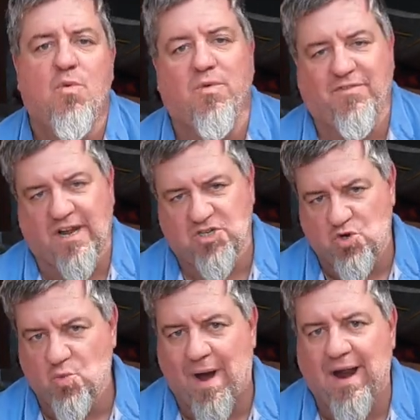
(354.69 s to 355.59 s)
We've got
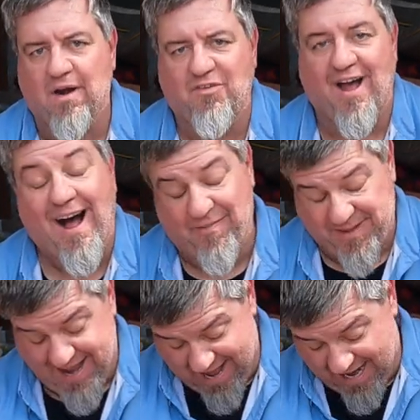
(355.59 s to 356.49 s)
2 wires on
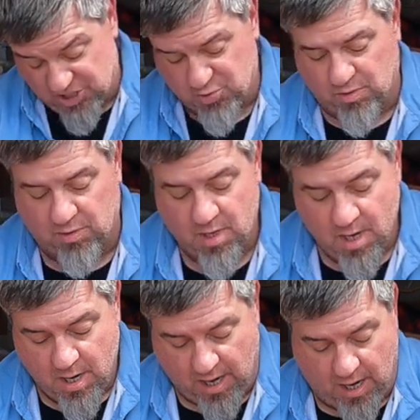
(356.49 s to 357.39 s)
the actual
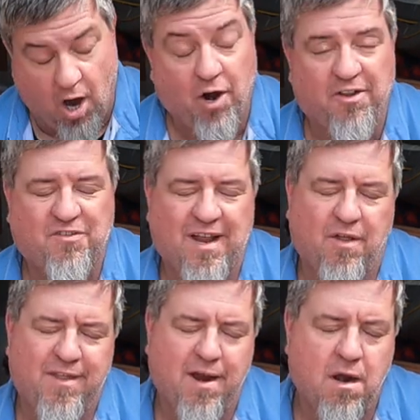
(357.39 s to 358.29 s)
harness
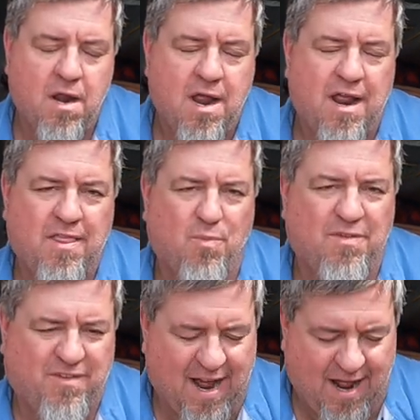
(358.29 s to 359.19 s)
down there, and then
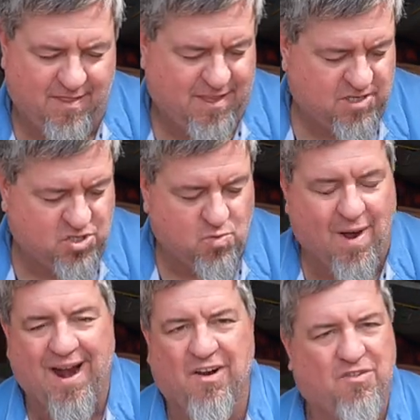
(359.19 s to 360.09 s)
we've got these 2
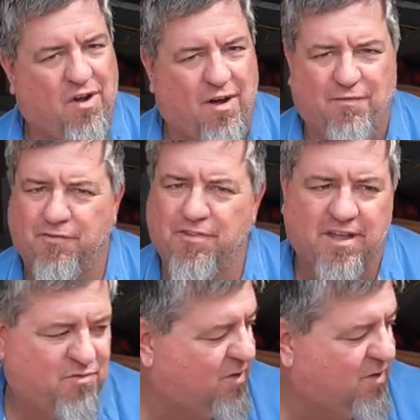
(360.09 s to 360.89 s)
wires off of this.